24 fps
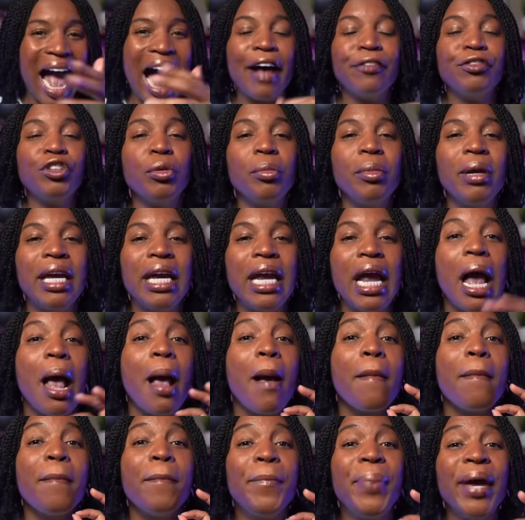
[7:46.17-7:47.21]
After me,
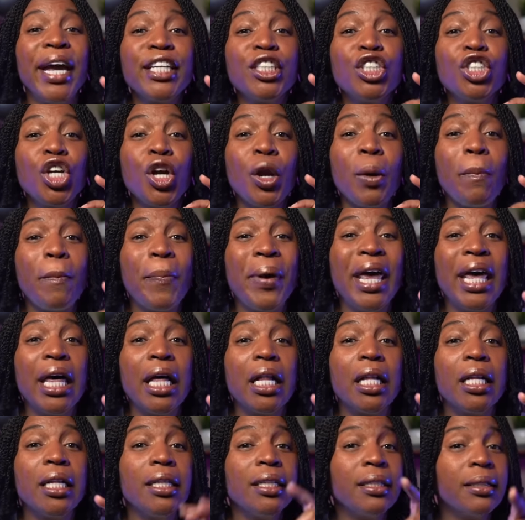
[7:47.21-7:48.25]
bitter
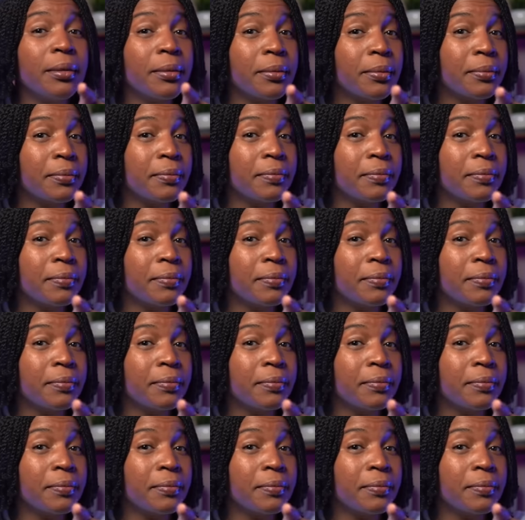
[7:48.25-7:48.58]
pill